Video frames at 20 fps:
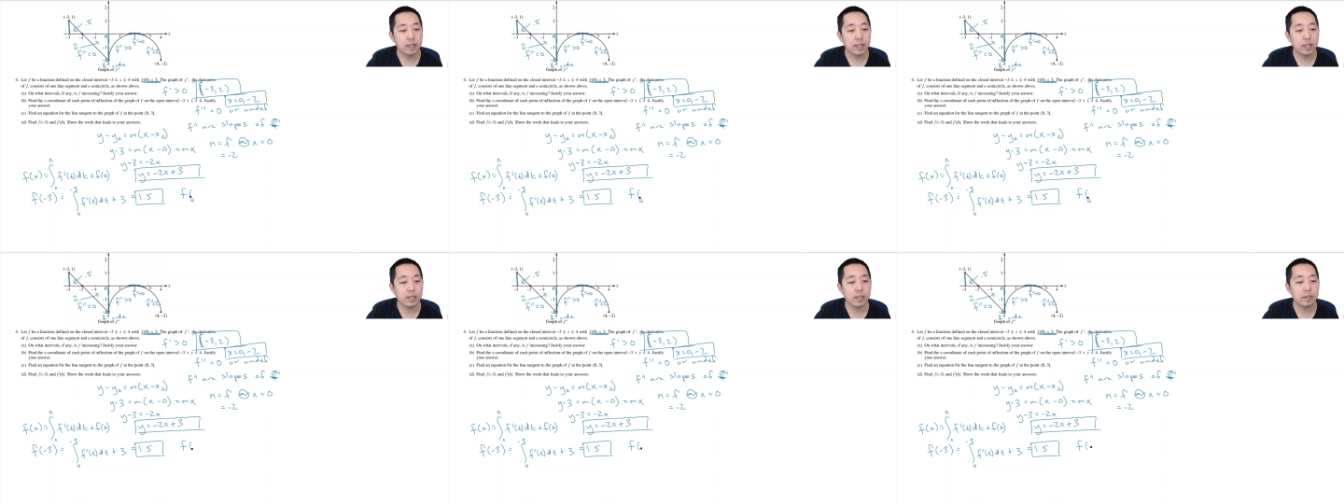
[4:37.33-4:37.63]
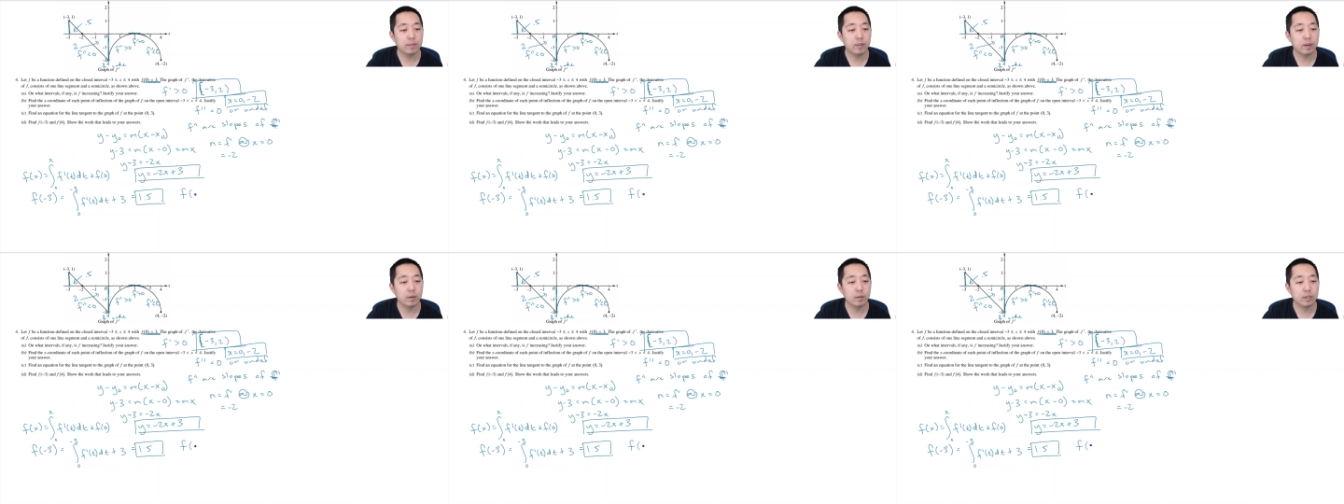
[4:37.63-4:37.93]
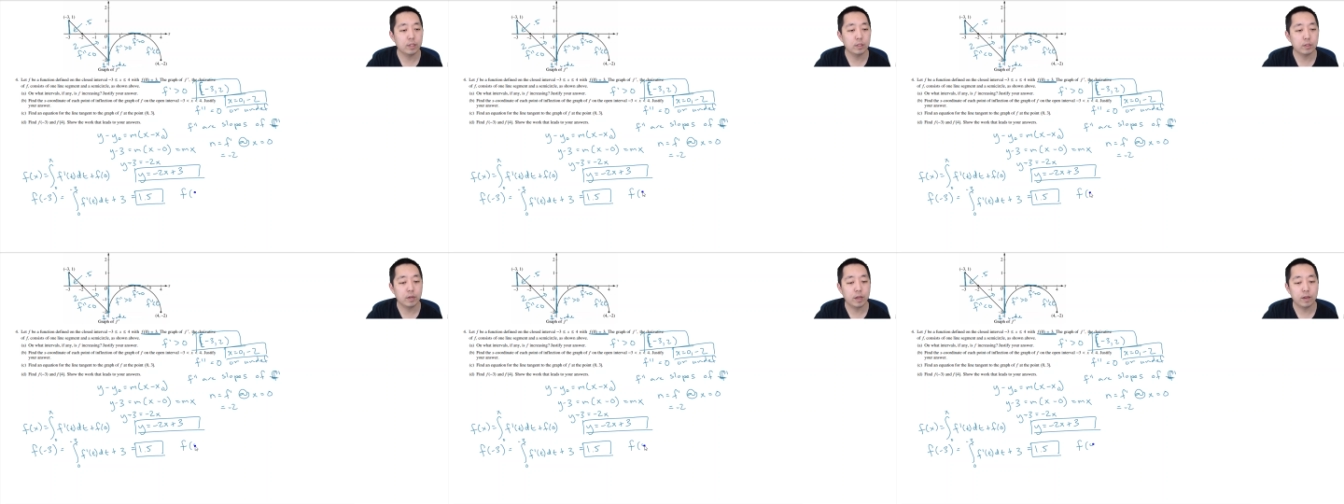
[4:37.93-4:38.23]
then if I want
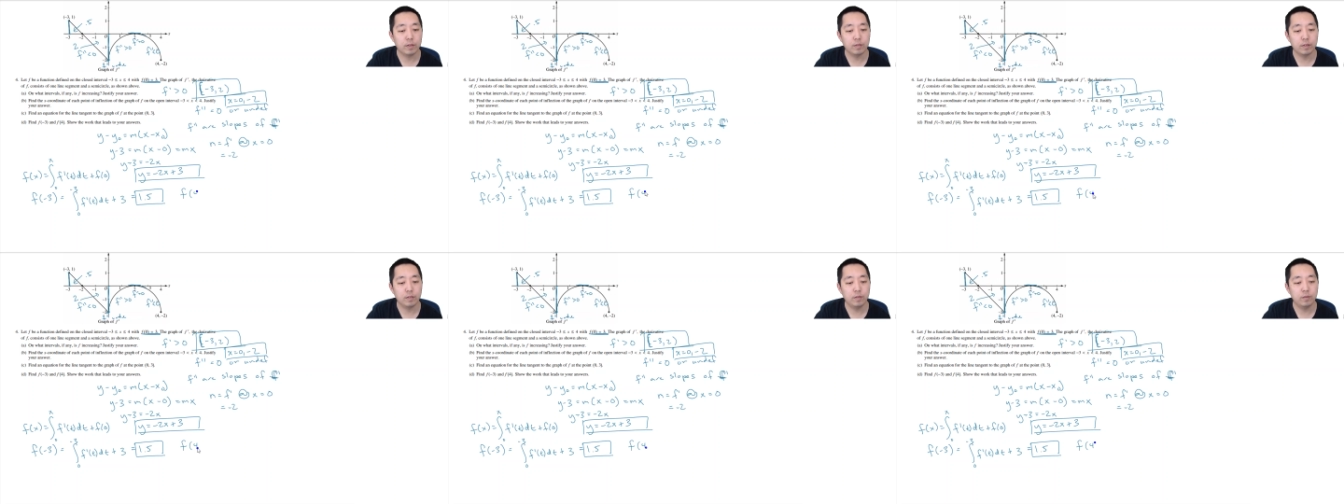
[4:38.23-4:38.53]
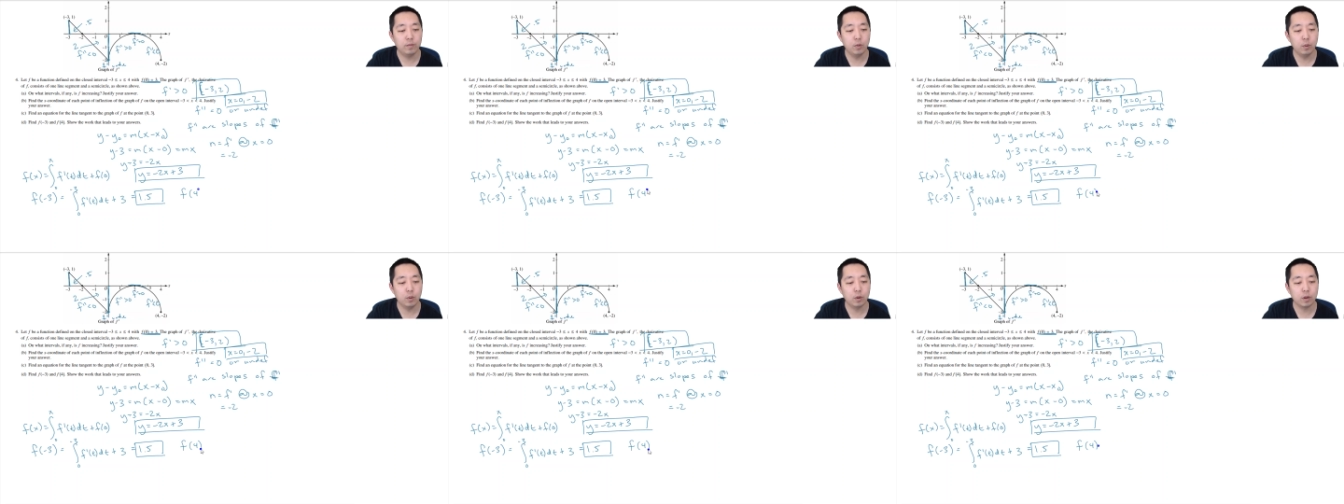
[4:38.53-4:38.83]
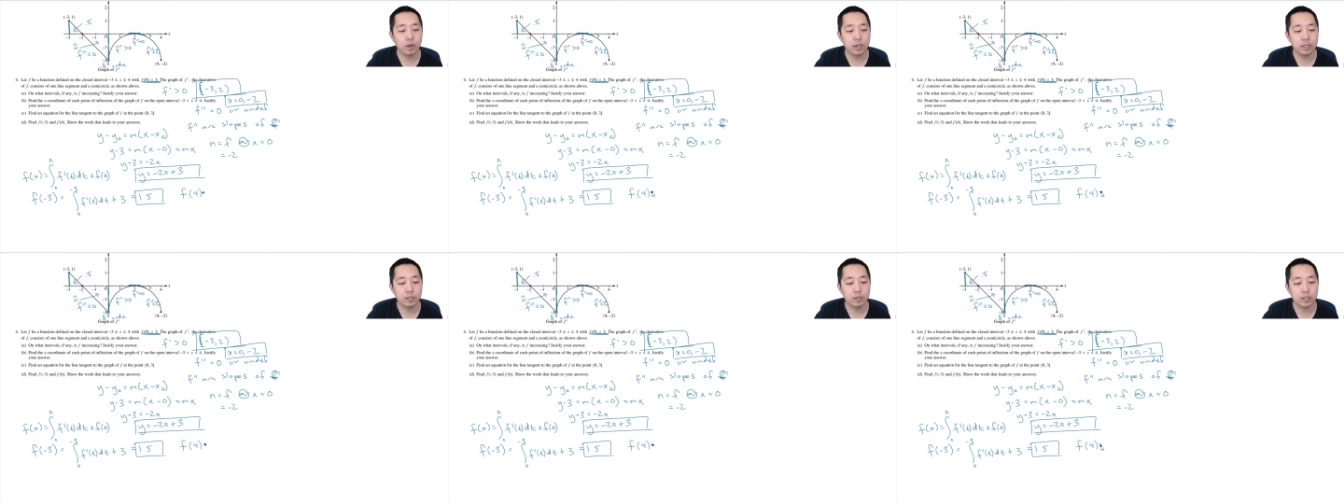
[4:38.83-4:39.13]
to do f of
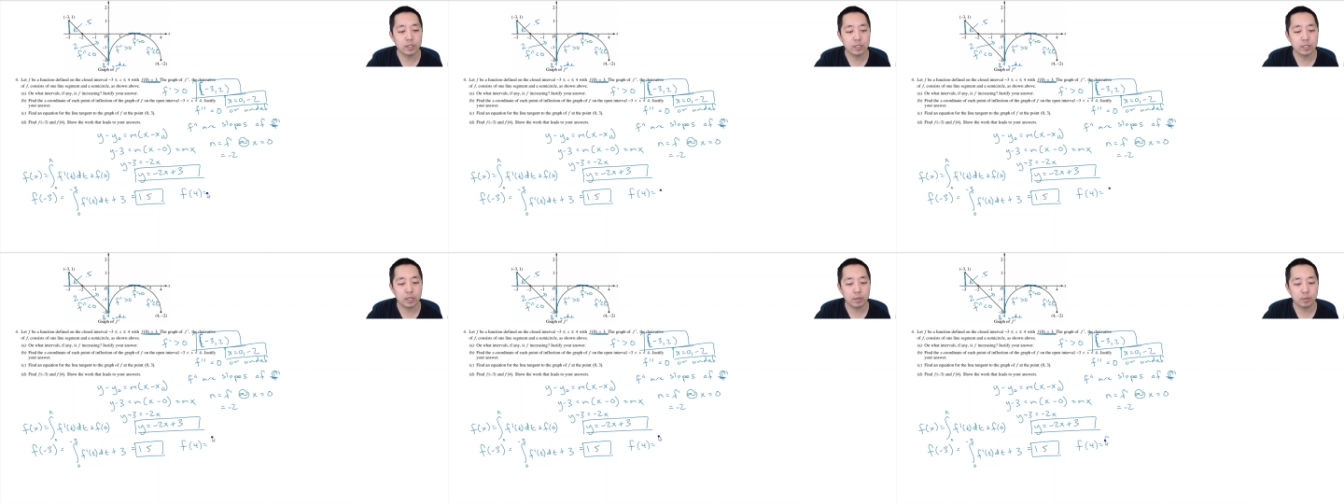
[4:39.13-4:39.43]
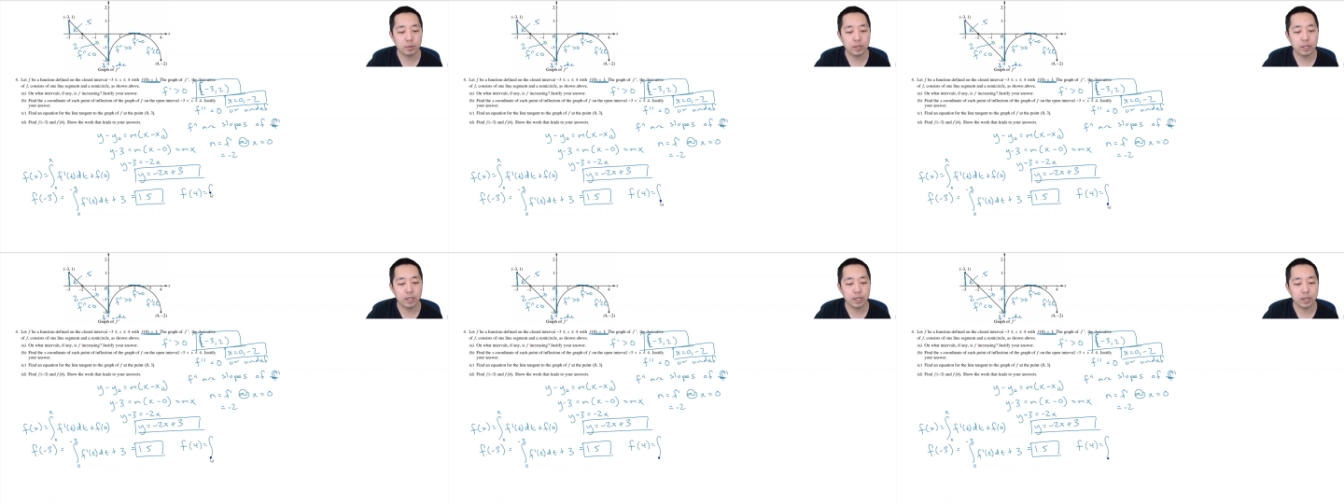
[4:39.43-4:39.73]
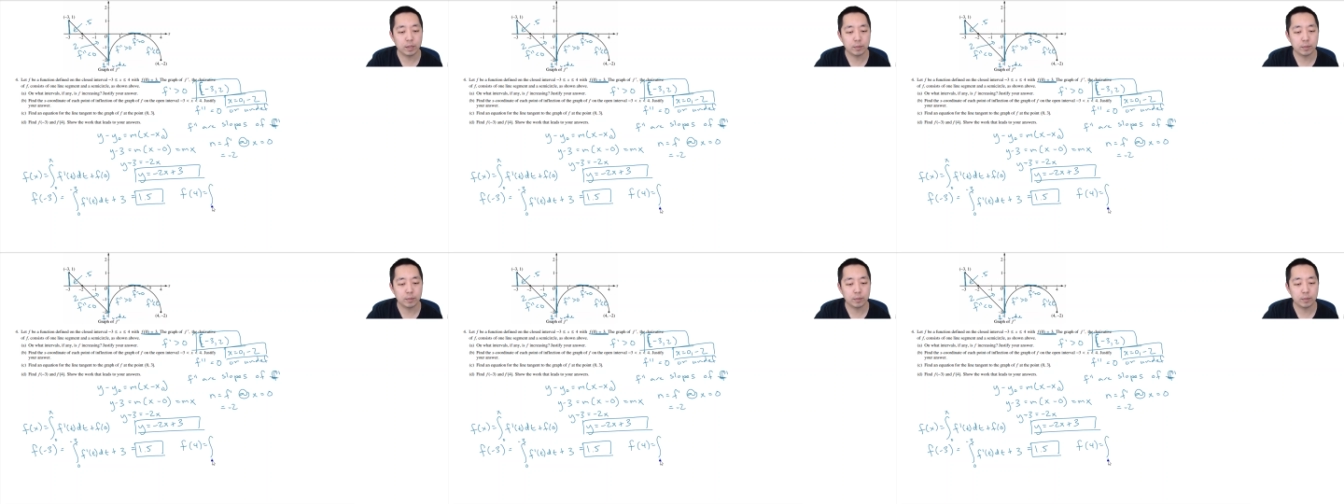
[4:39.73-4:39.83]
4, I do the same thing.